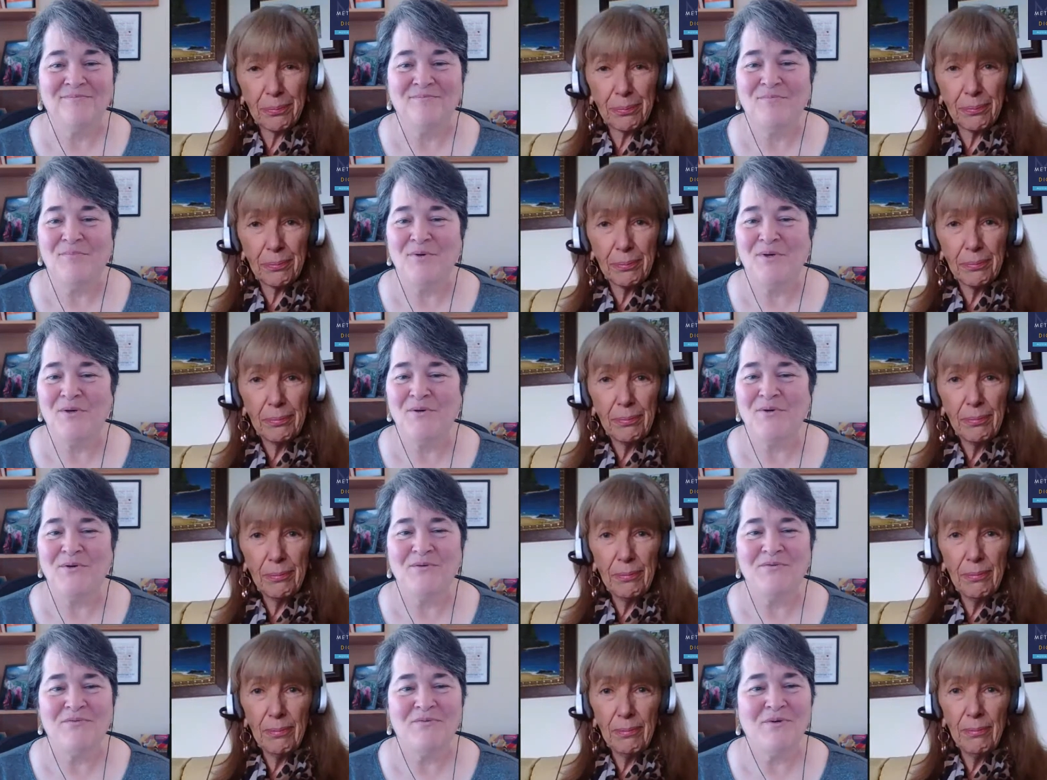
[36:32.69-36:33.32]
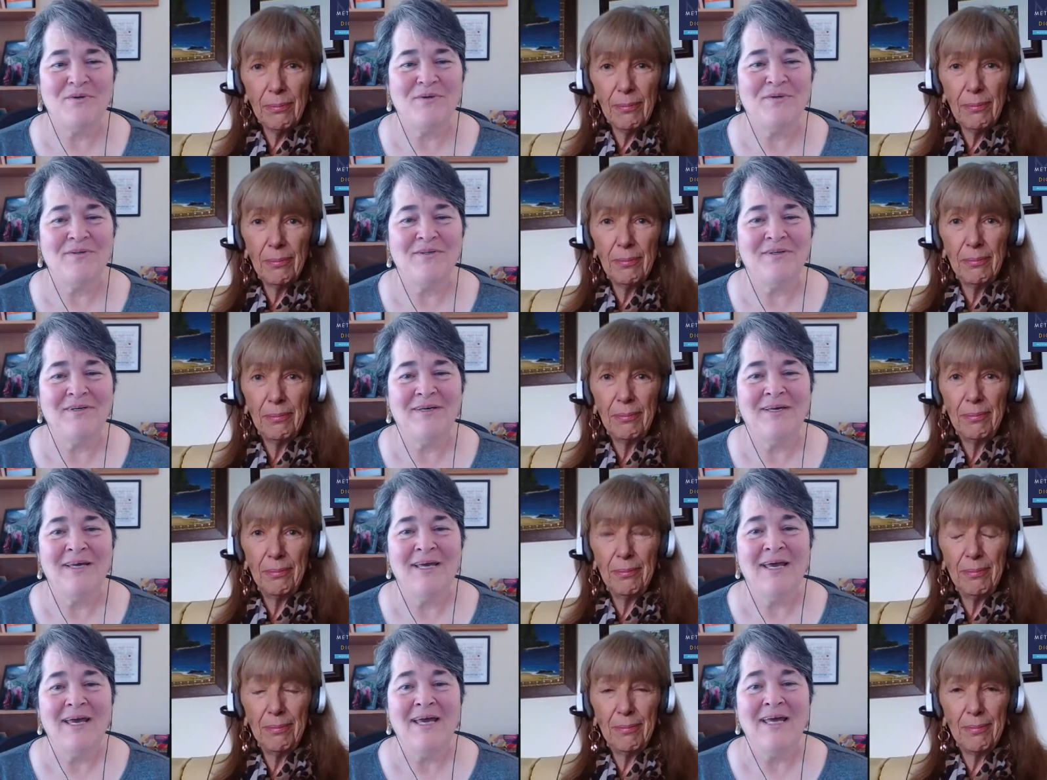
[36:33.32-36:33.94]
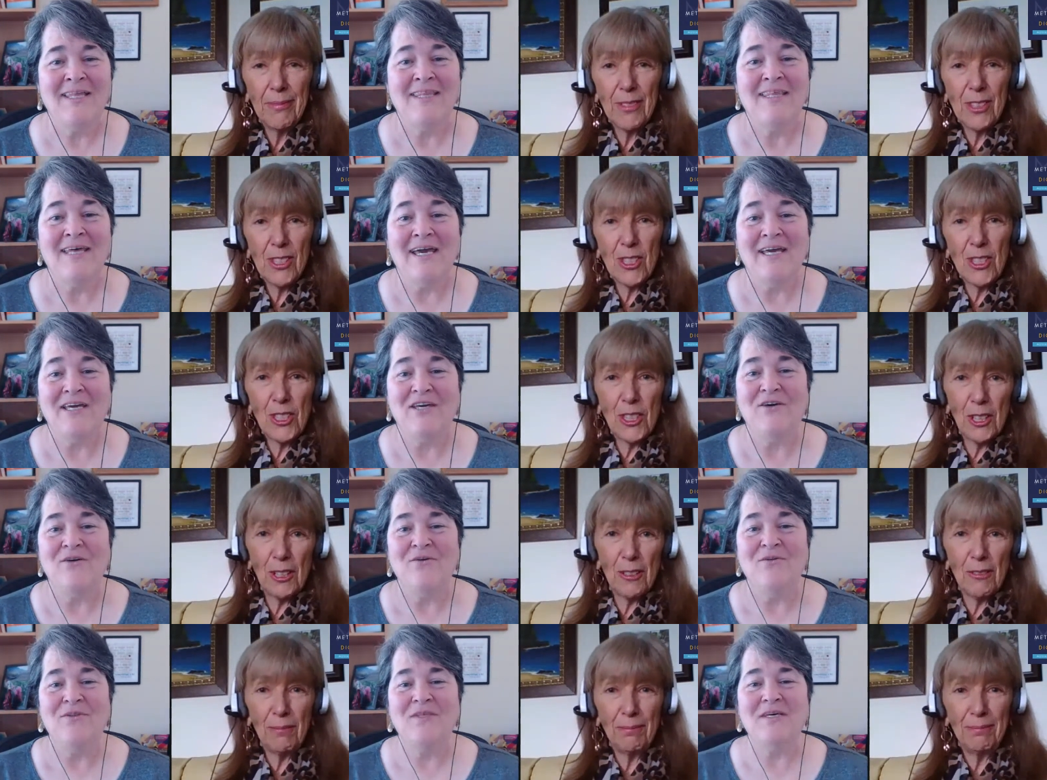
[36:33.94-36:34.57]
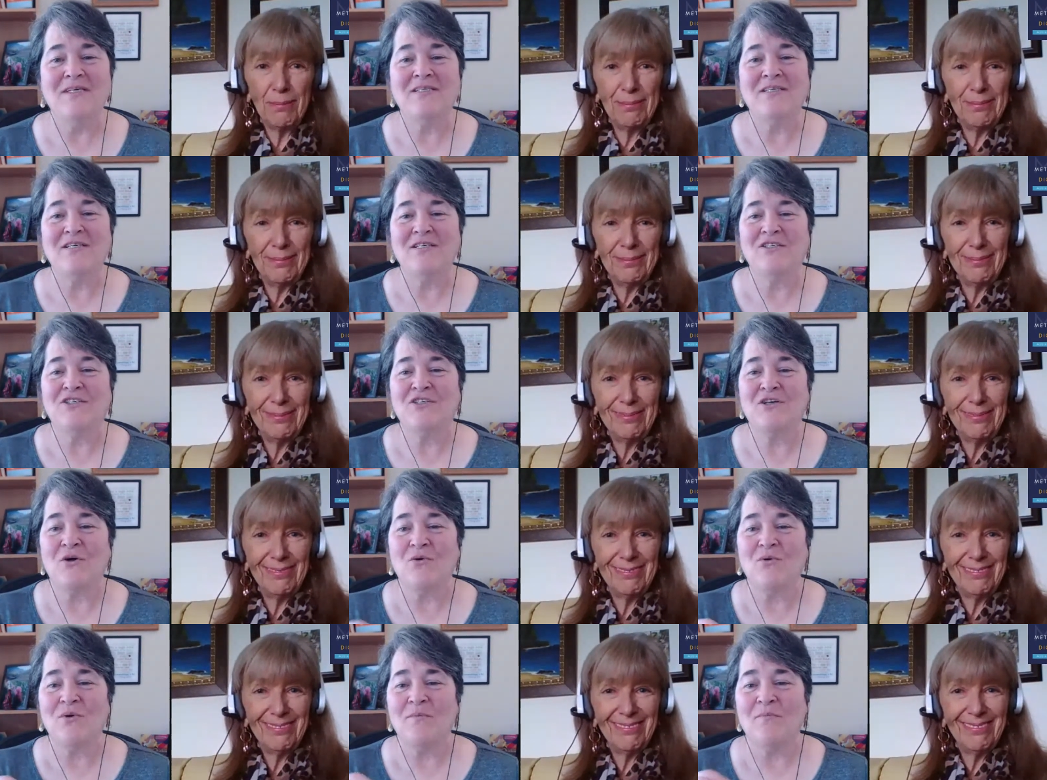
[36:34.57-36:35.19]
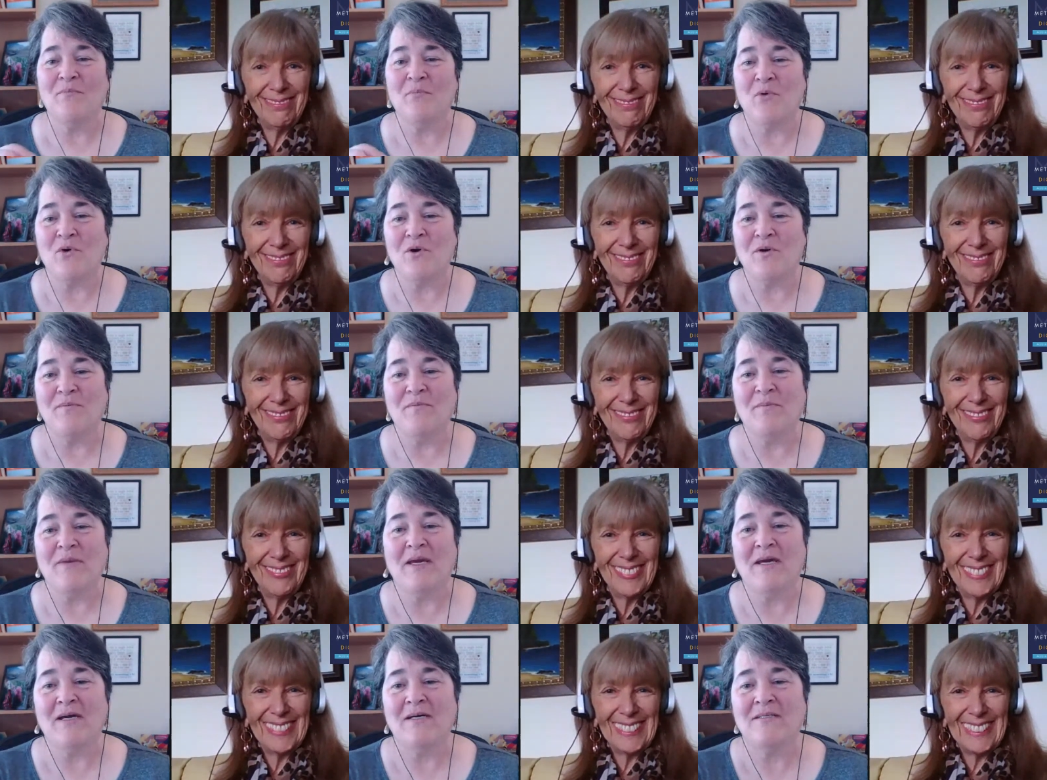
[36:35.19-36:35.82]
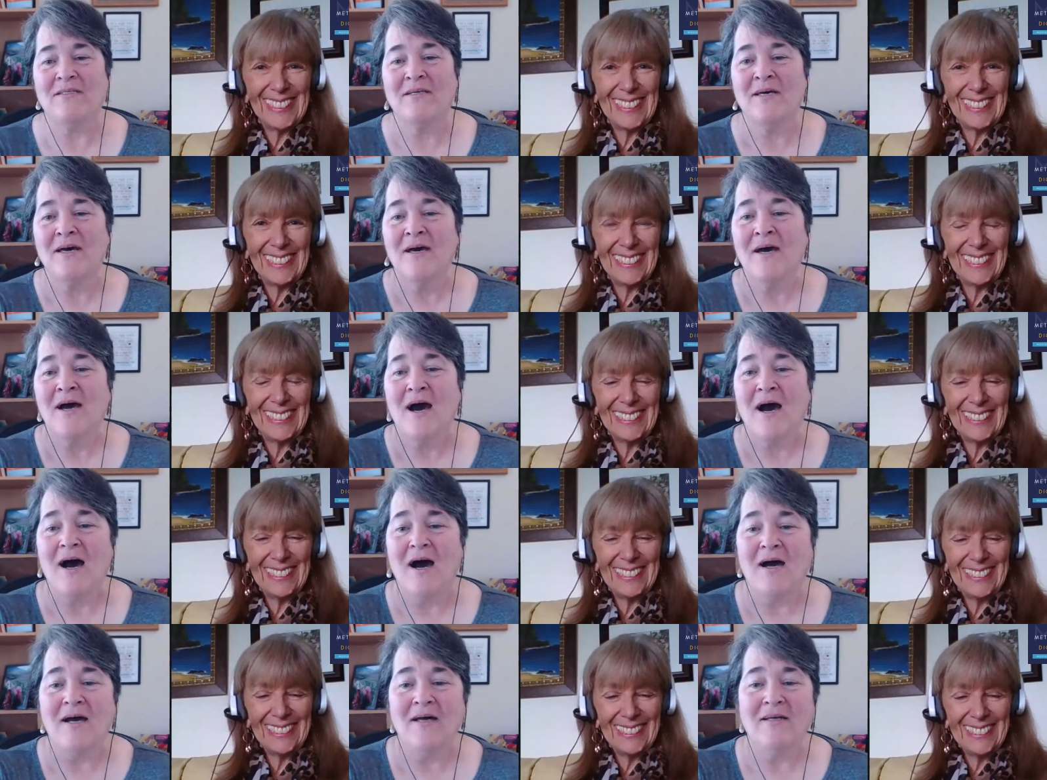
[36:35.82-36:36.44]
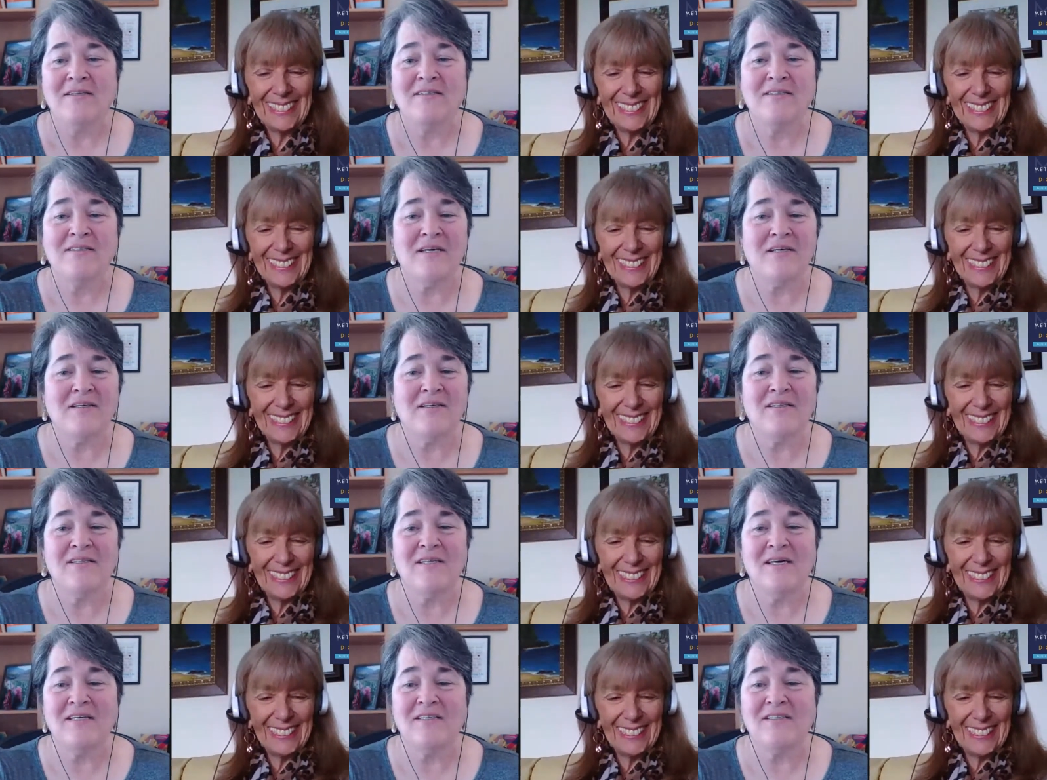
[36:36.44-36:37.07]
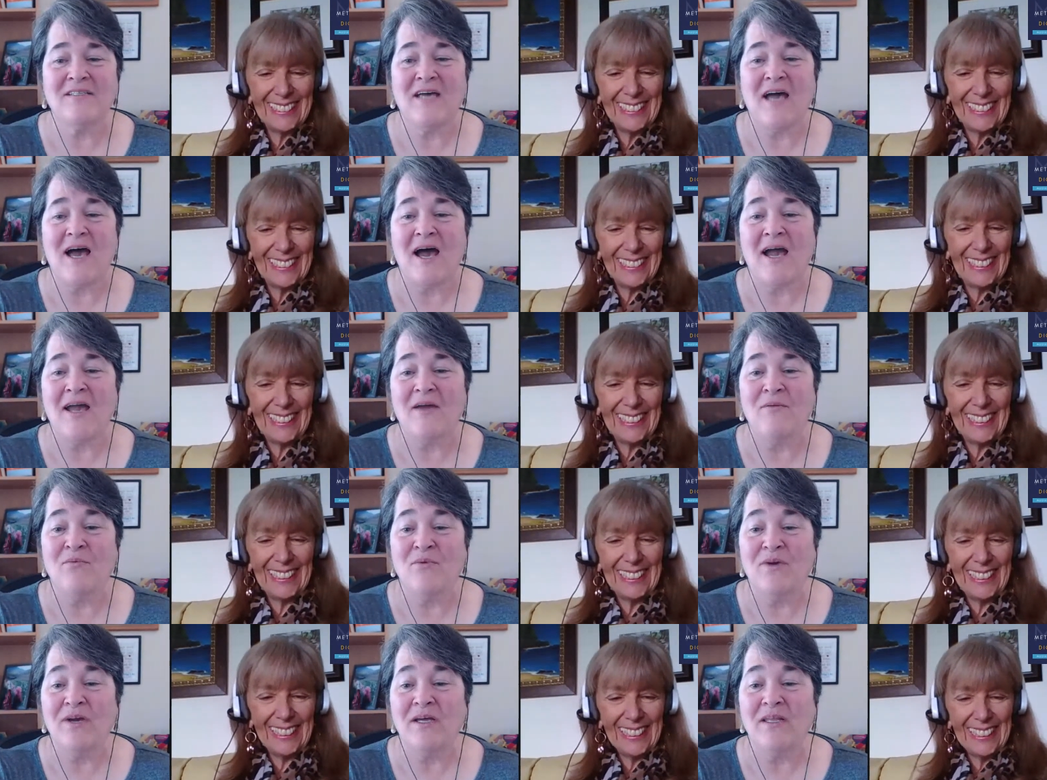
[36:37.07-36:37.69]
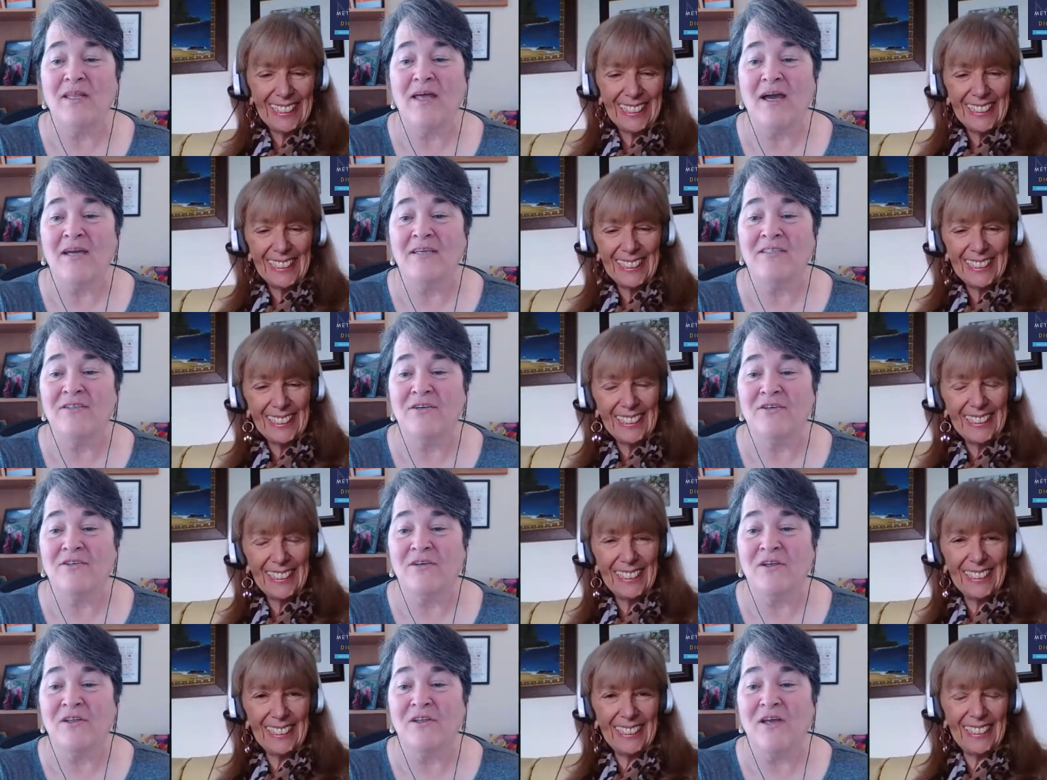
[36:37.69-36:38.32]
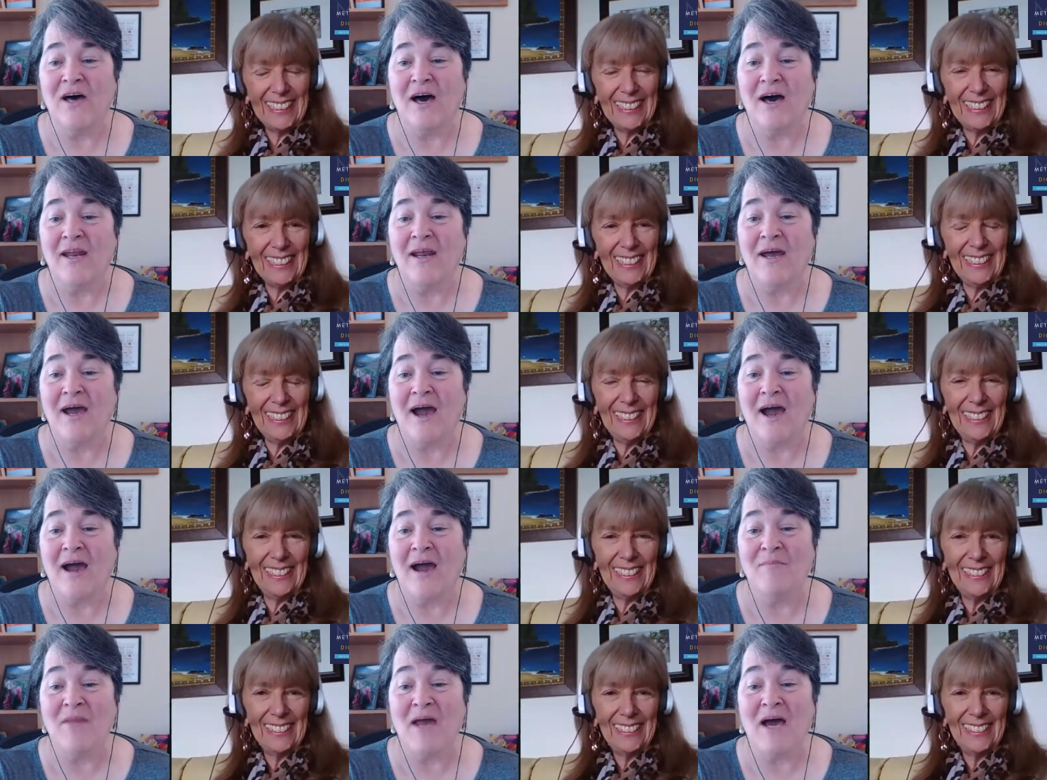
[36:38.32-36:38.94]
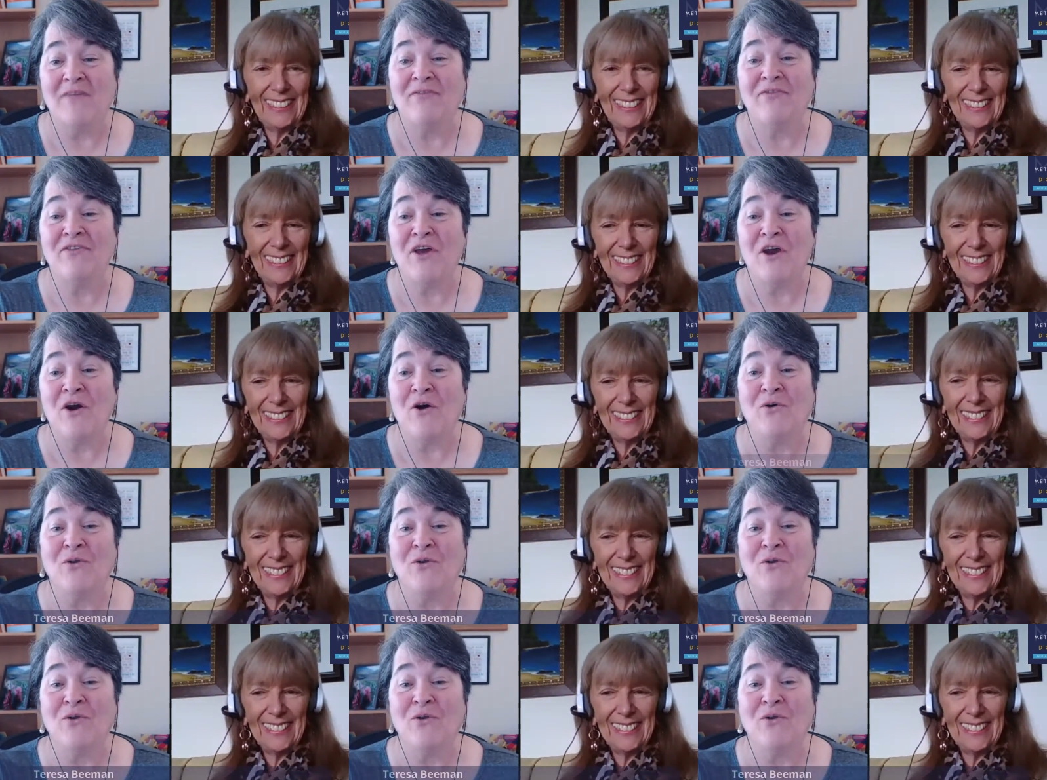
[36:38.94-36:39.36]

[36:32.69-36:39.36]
Speaker 1: Beautiful. Thank you. This is so important because uh, so that I realize there's a lot of, I'm mm. not the